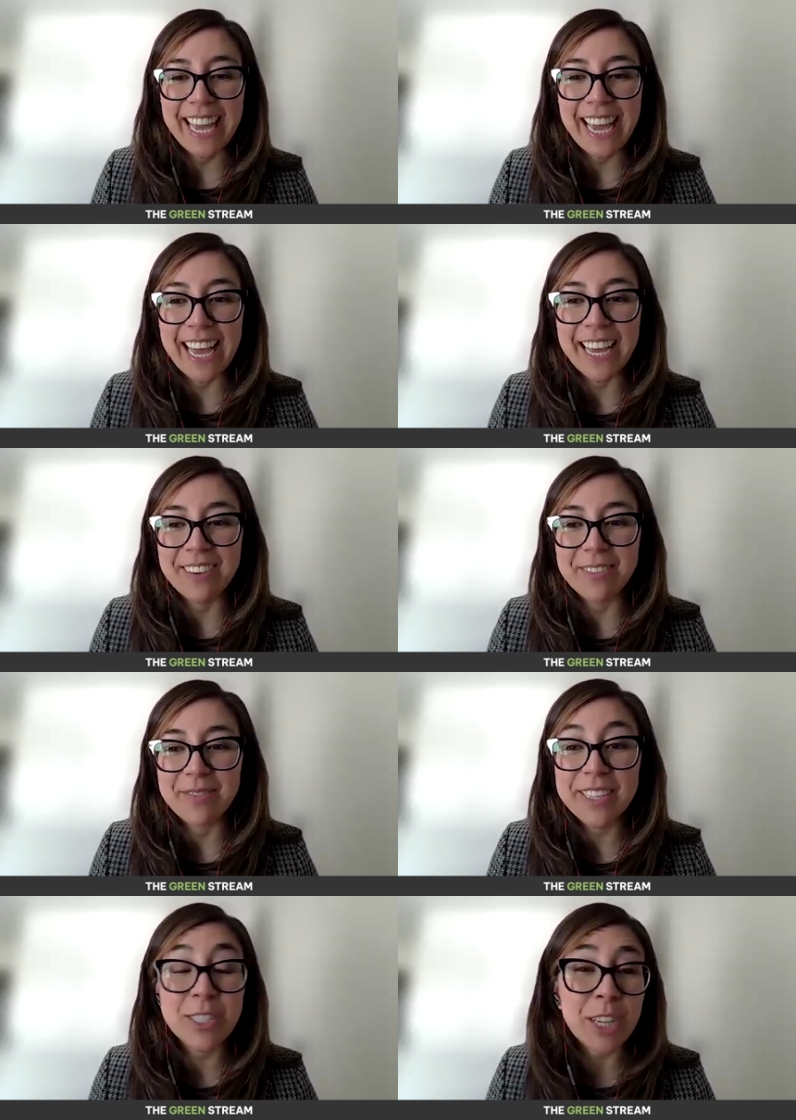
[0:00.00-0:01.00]
um,
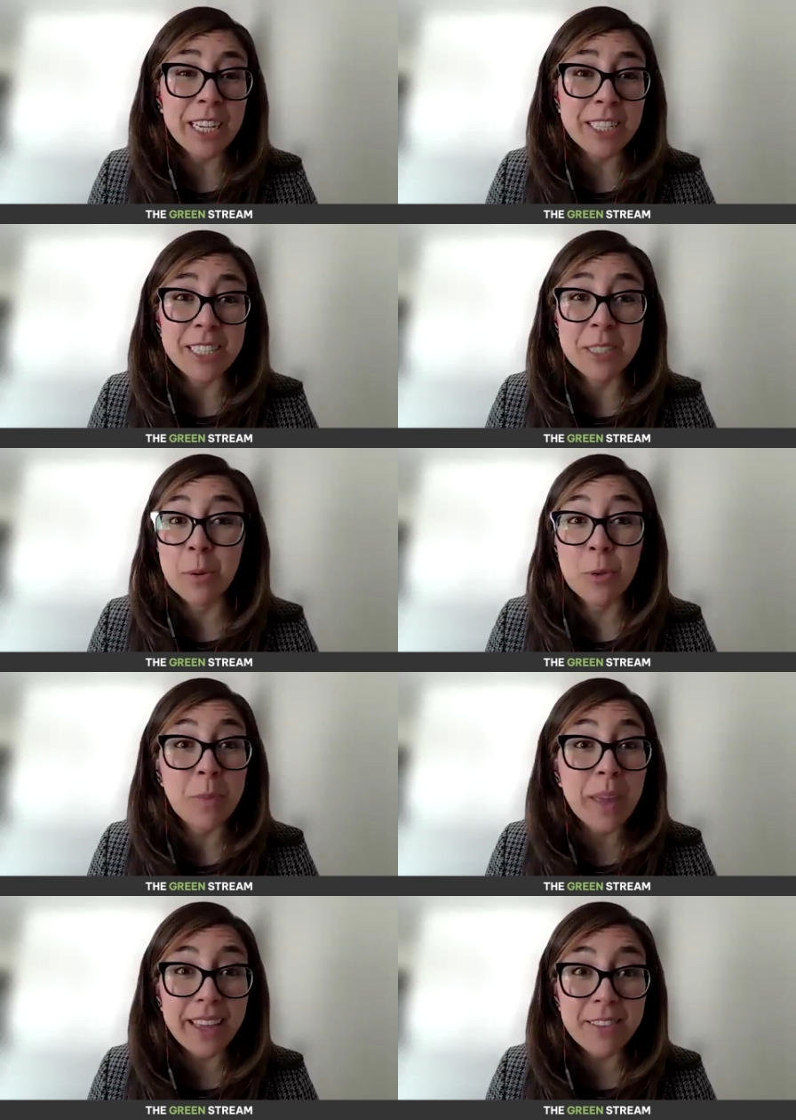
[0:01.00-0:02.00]
these changes both
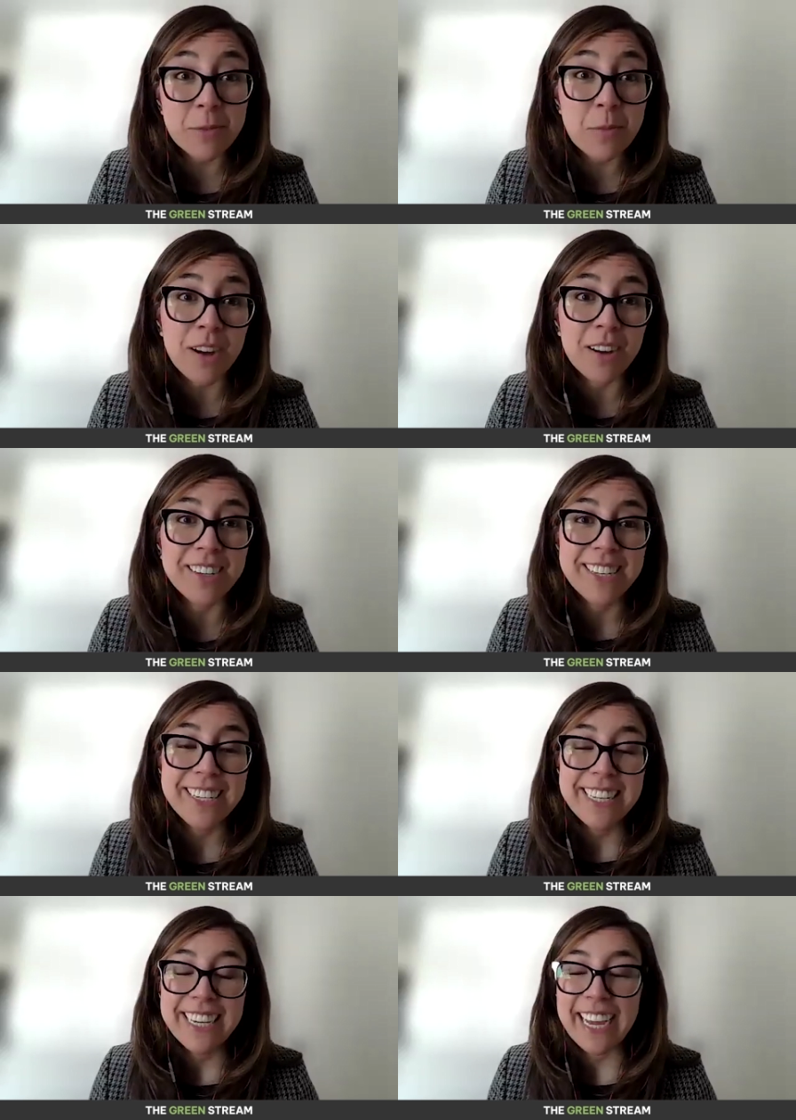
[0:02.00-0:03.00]
big and small
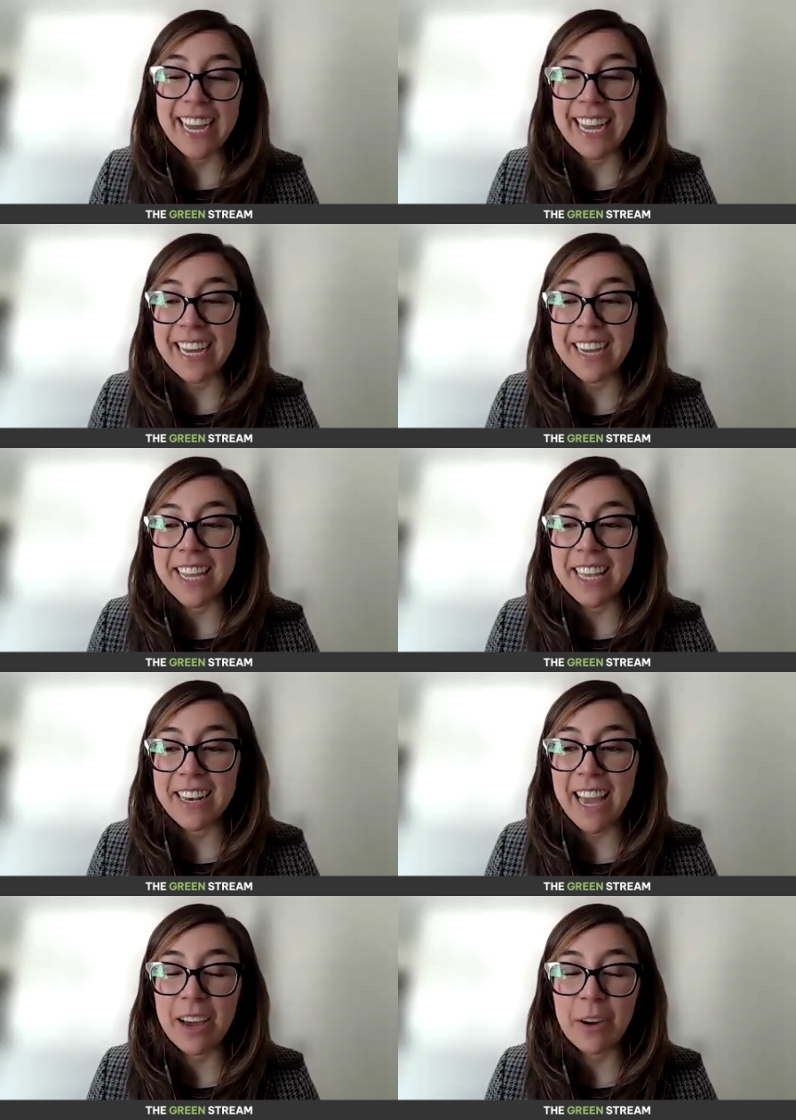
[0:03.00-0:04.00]
uh,
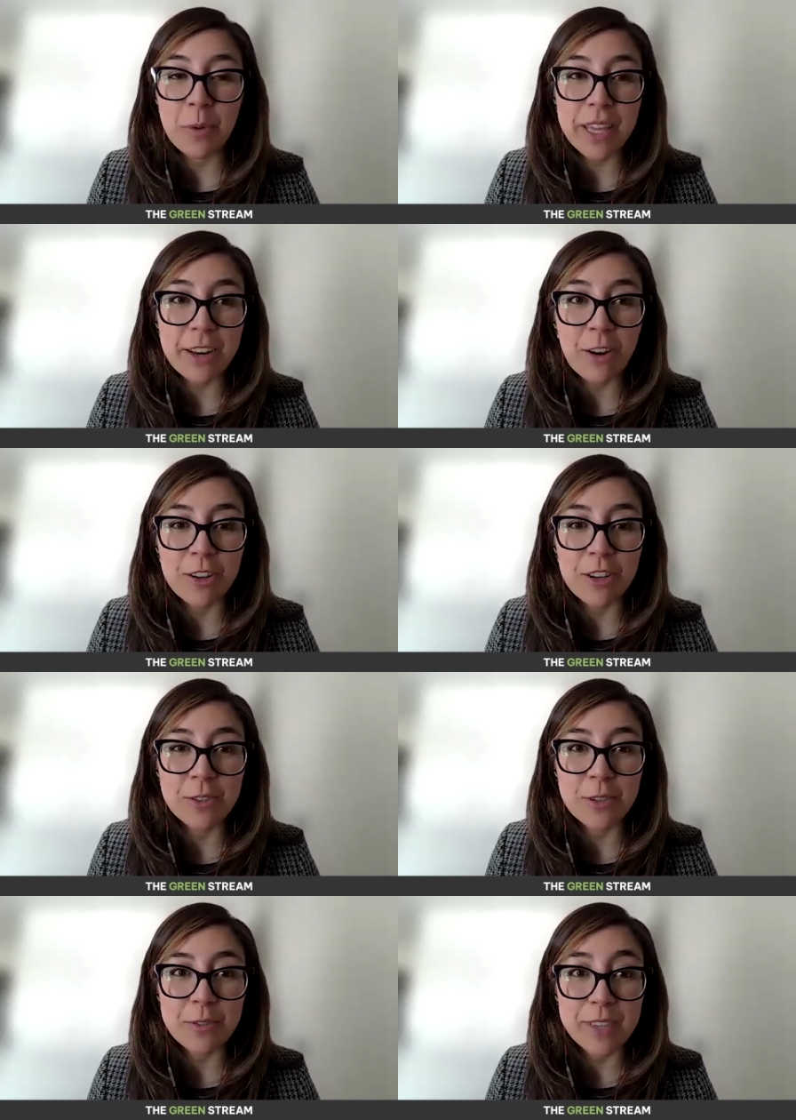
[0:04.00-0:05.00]
and how we can all
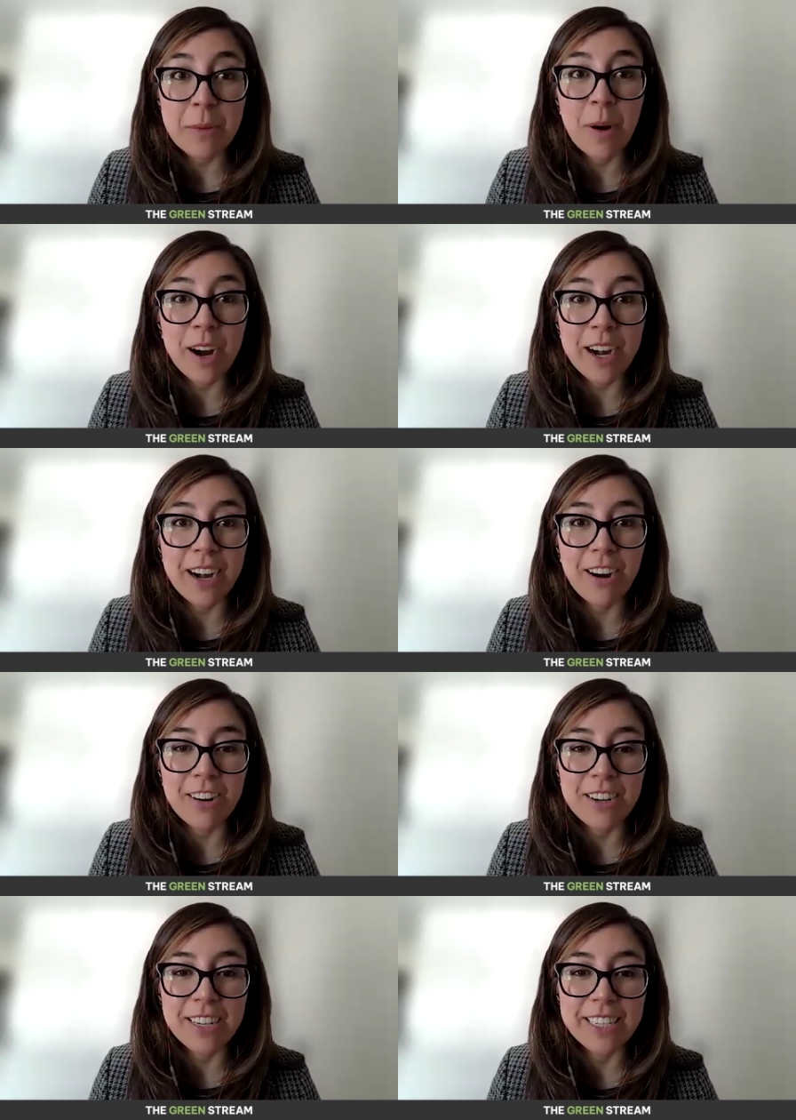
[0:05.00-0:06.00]
sort of take part
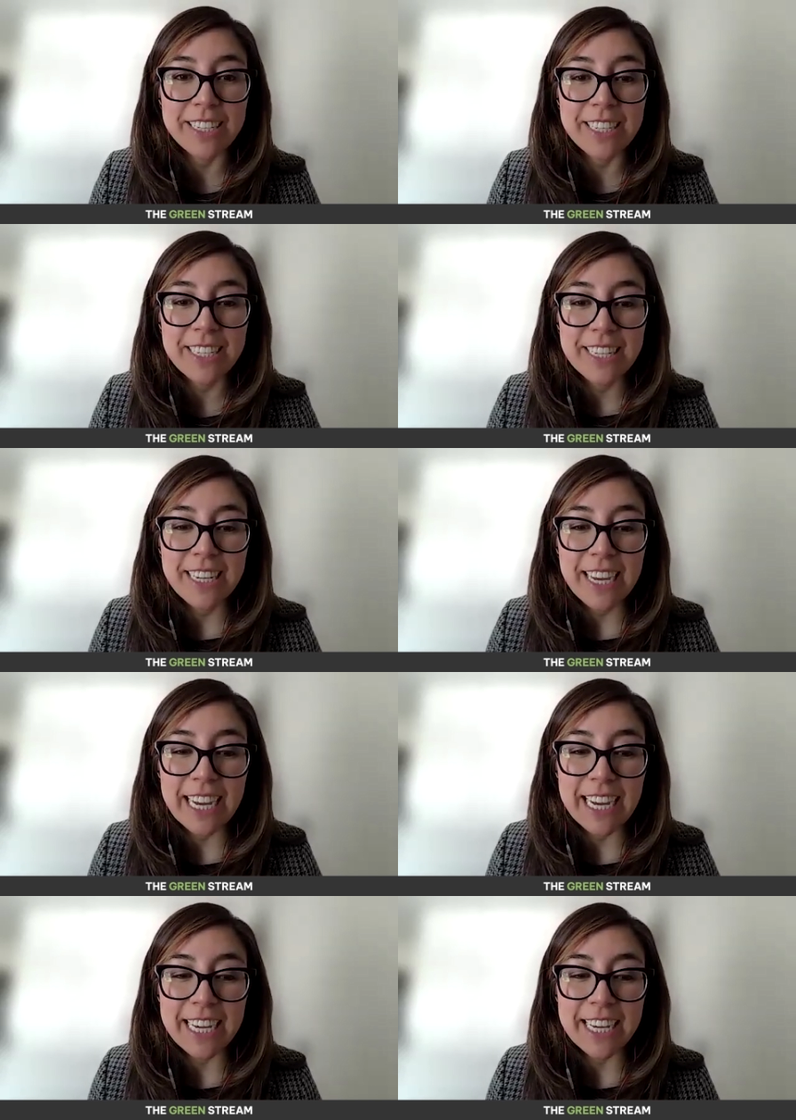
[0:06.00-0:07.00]
on
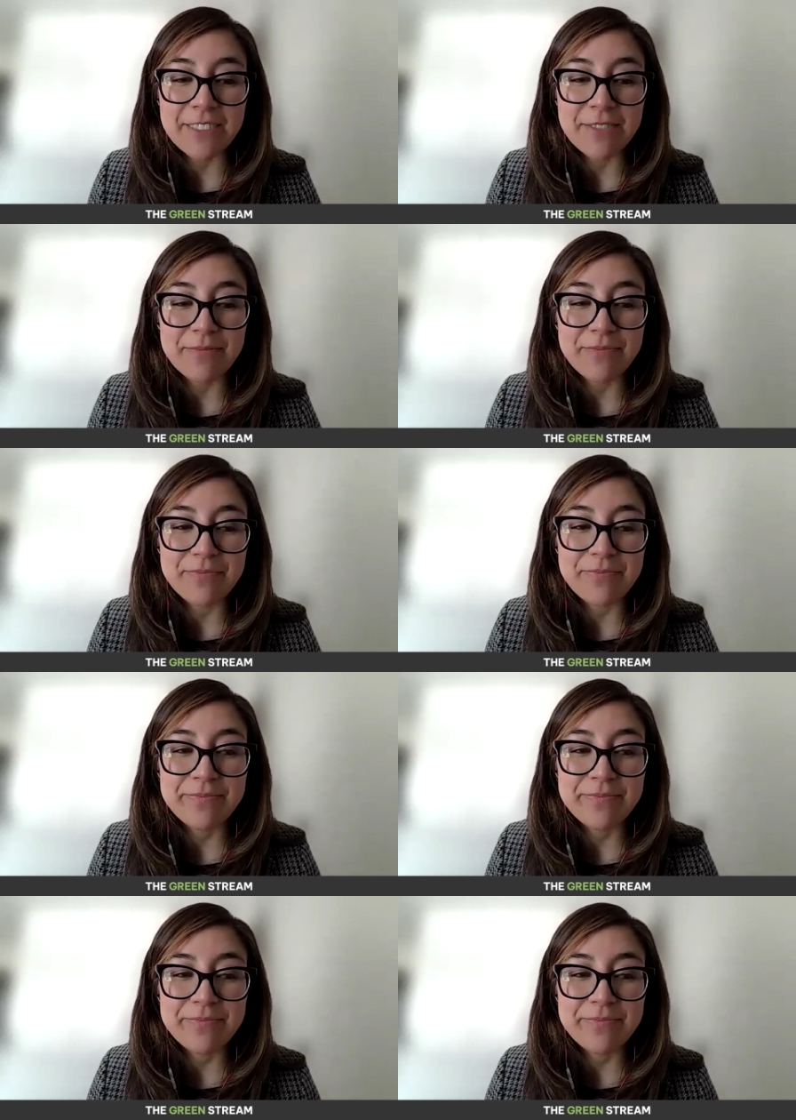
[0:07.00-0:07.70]
um,